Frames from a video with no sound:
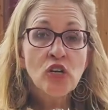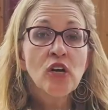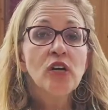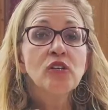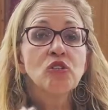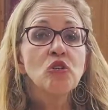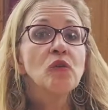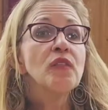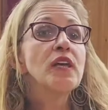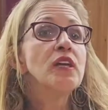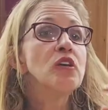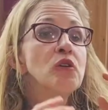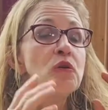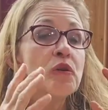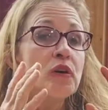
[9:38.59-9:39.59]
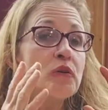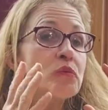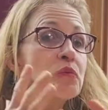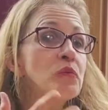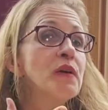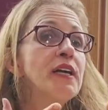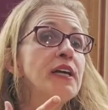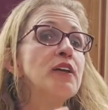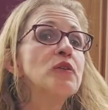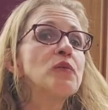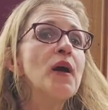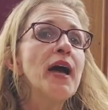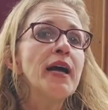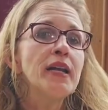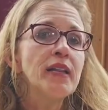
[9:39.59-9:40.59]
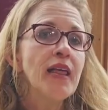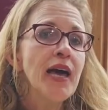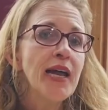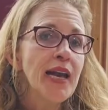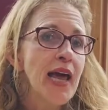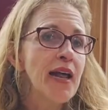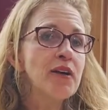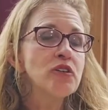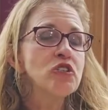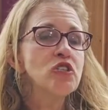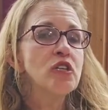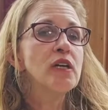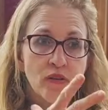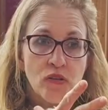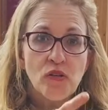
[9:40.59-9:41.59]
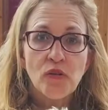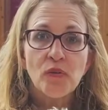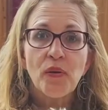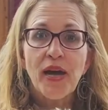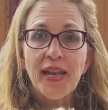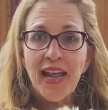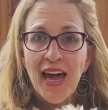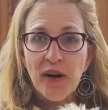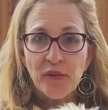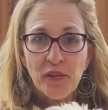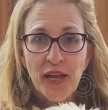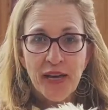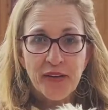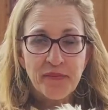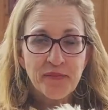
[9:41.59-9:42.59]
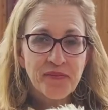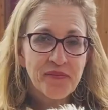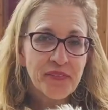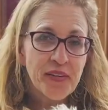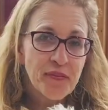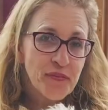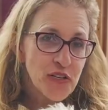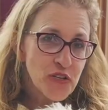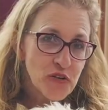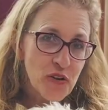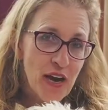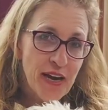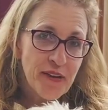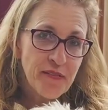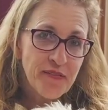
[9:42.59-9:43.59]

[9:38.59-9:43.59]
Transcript: so that you can redirect that energy into the right outlet. Give it a try.